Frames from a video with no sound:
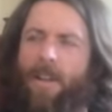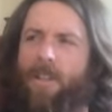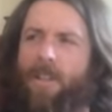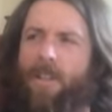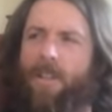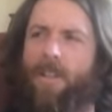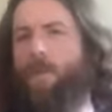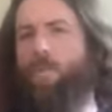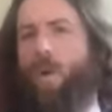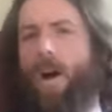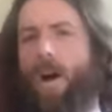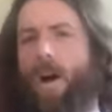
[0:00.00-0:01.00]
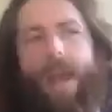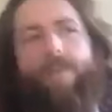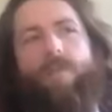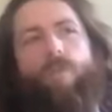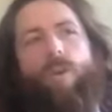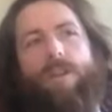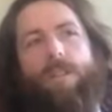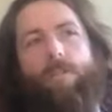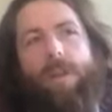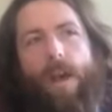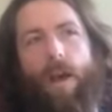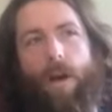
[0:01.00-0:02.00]
So if you want everyone to
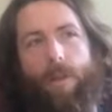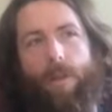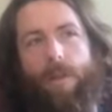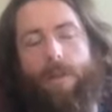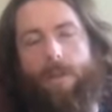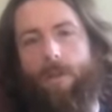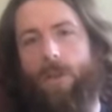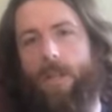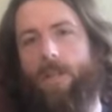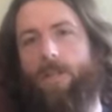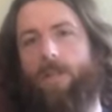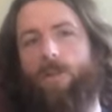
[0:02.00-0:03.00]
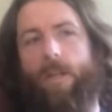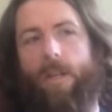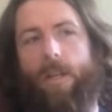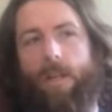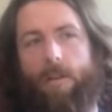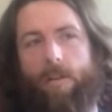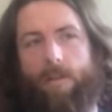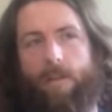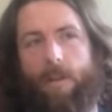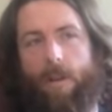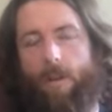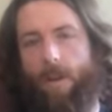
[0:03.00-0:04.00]
be healthy, you can do it in
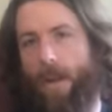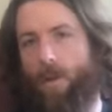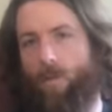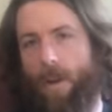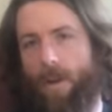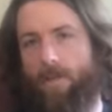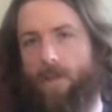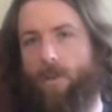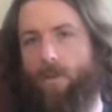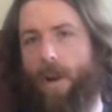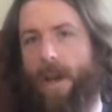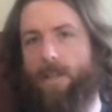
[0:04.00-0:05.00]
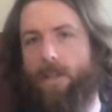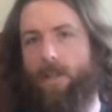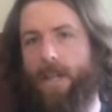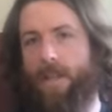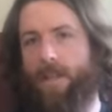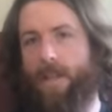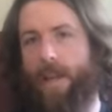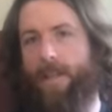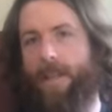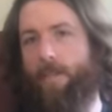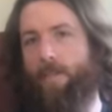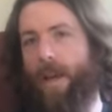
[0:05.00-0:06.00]
like one of two ways. You can send
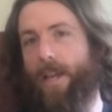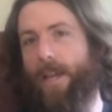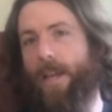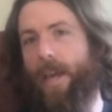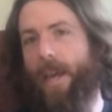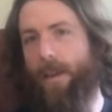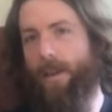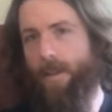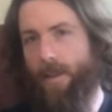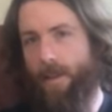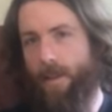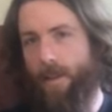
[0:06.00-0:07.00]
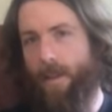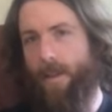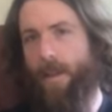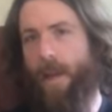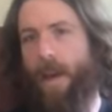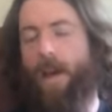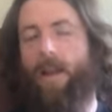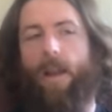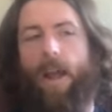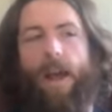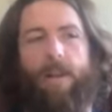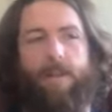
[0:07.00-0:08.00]
them like a kit that
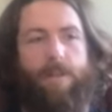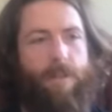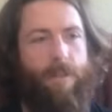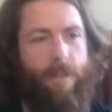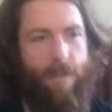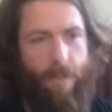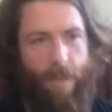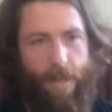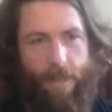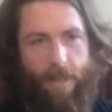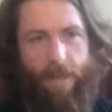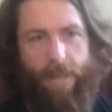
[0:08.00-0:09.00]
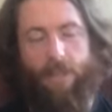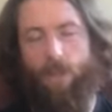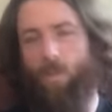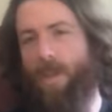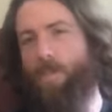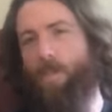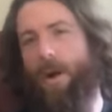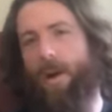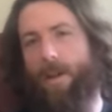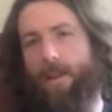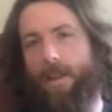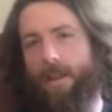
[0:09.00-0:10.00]
has like a Swiss
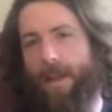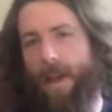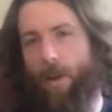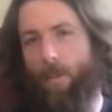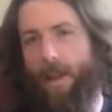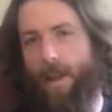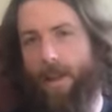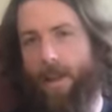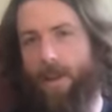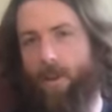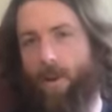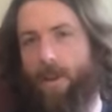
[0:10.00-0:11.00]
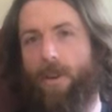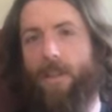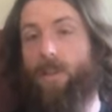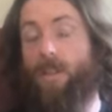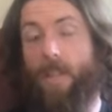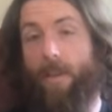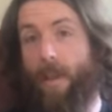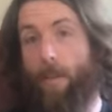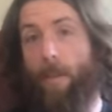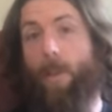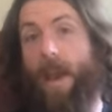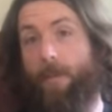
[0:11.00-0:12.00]
ball and a kettlebell in it, or you can just give them
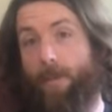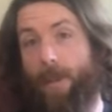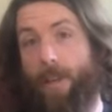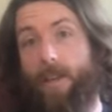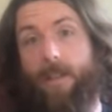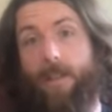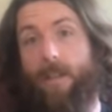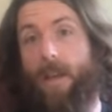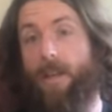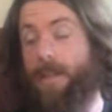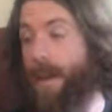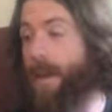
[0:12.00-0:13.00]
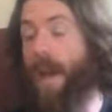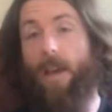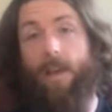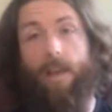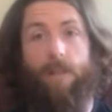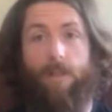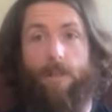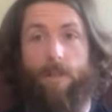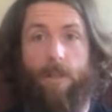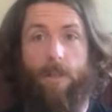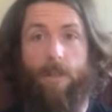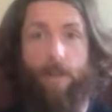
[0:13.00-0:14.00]
a pamphlet that says like, hey,
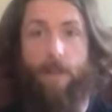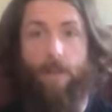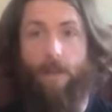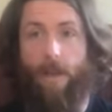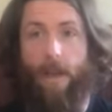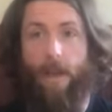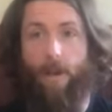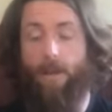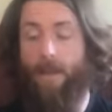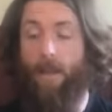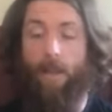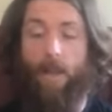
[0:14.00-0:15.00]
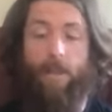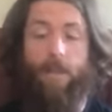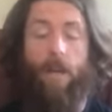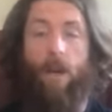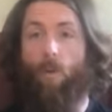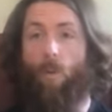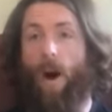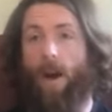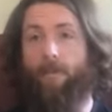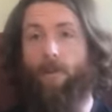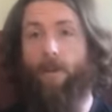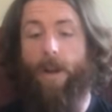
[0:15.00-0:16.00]
here are the health guidelines. Walk
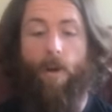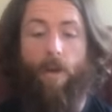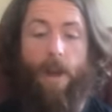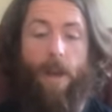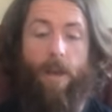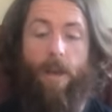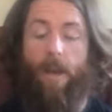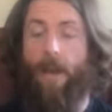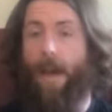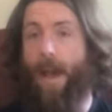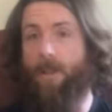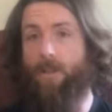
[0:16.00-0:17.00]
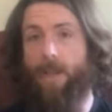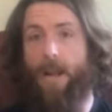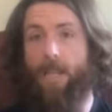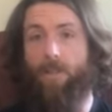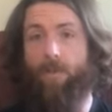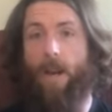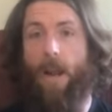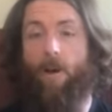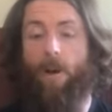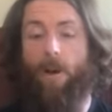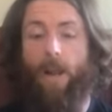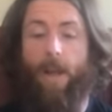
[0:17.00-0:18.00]
for an hour a day, exercise for an
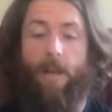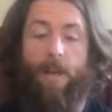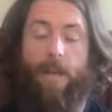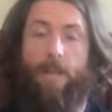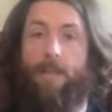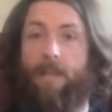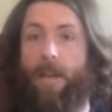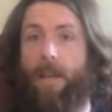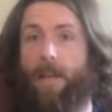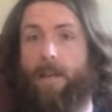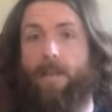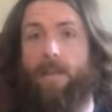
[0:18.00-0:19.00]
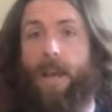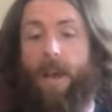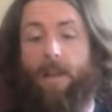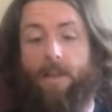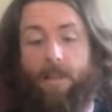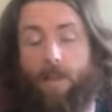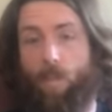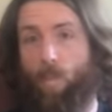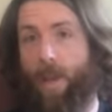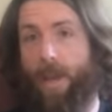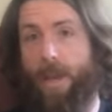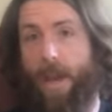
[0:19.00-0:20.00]
hour a day, sing, dance,
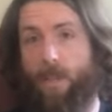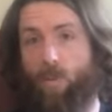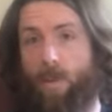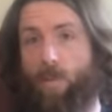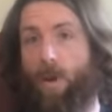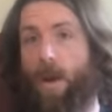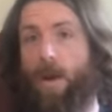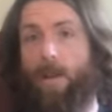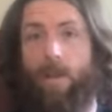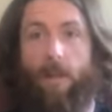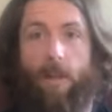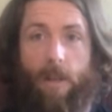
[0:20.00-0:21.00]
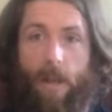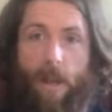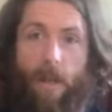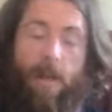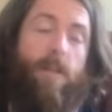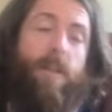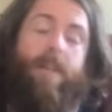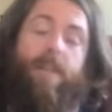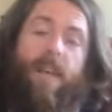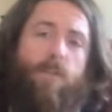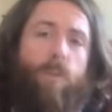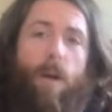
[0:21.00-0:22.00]
play catch with the ball. And like,
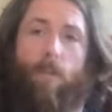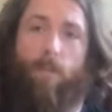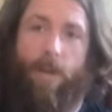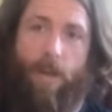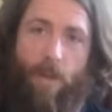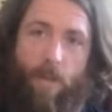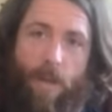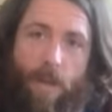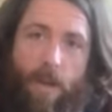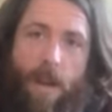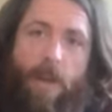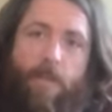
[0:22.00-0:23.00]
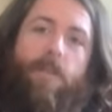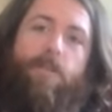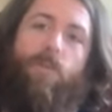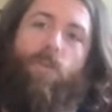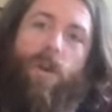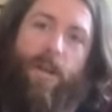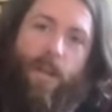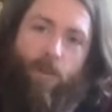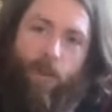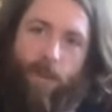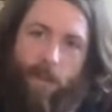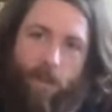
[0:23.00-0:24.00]
that's probably going to be good enough. And if you want to get
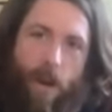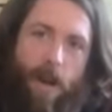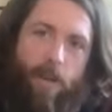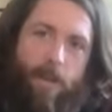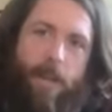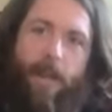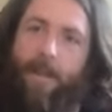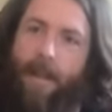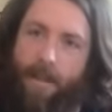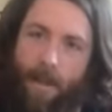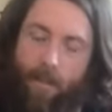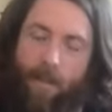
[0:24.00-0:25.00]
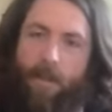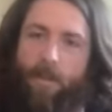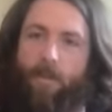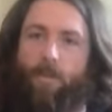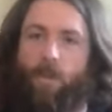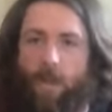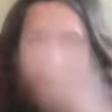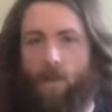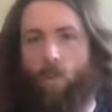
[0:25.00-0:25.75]
really strong, like that's up to you. So that's